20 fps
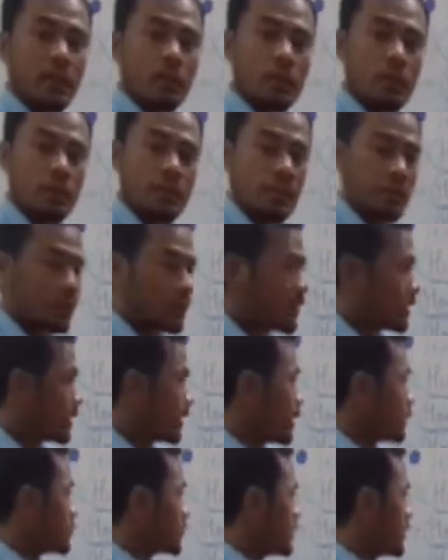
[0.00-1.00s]

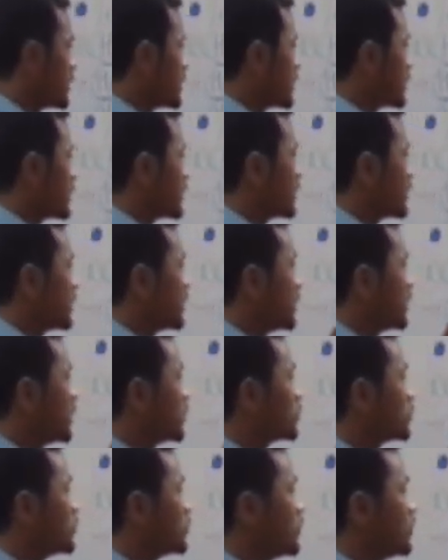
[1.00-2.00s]
question. Now see
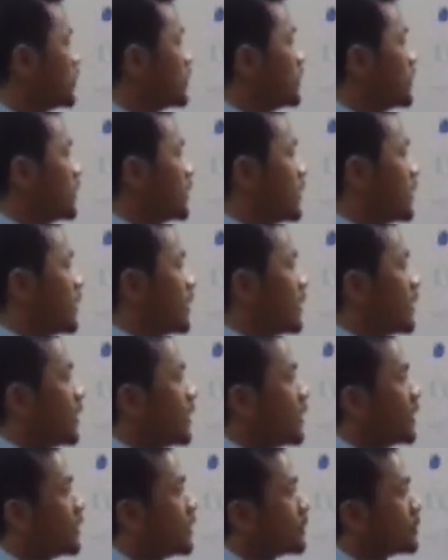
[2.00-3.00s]
here. So
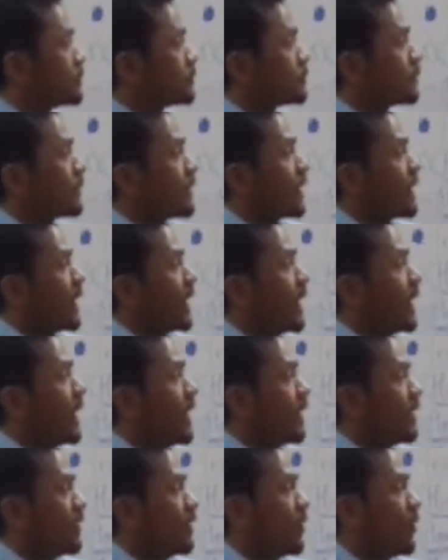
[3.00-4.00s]

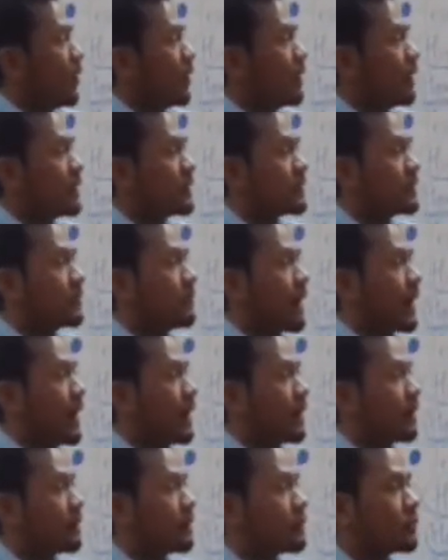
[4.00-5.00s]
an honest
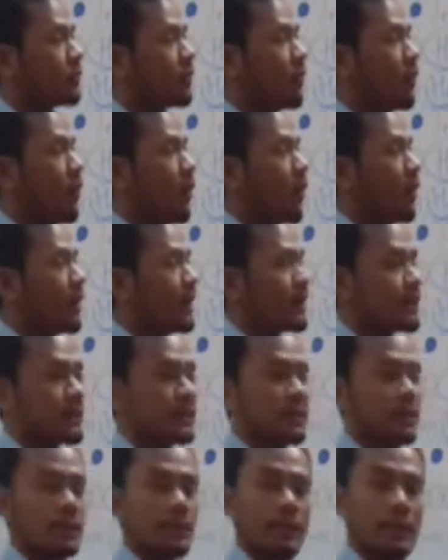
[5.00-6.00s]
man. So honest,